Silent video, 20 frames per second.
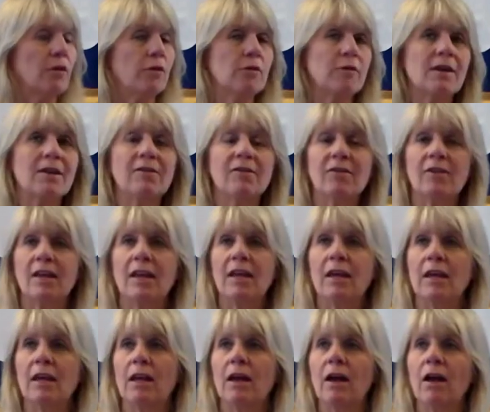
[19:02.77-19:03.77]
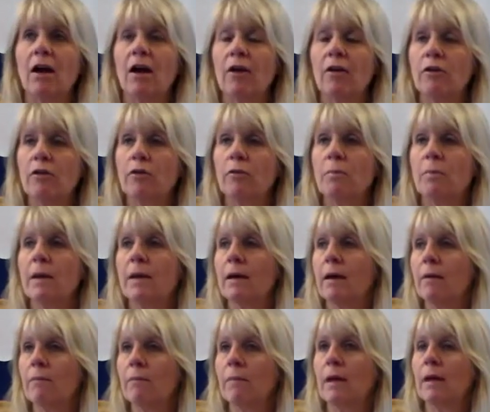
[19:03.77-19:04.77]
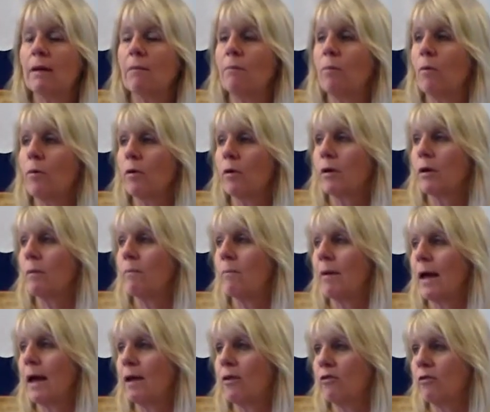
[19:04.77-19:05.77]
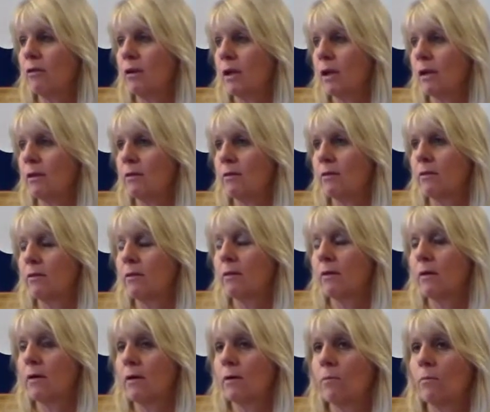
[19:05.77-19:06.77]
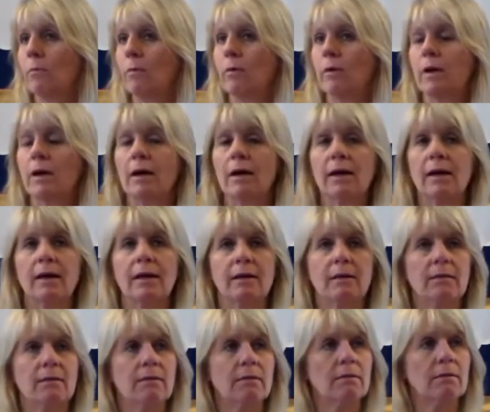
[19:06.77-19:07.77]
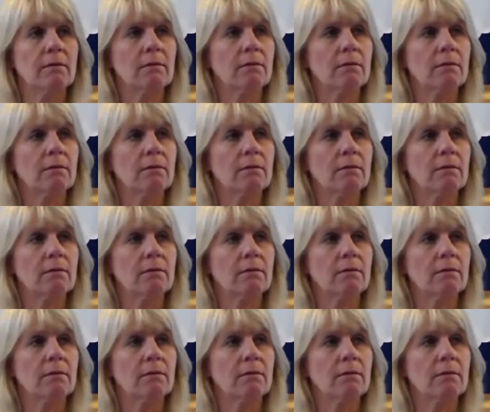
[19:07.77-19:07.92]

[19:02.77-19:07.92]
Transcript: you can see, are you becoming more compassionate, more kind?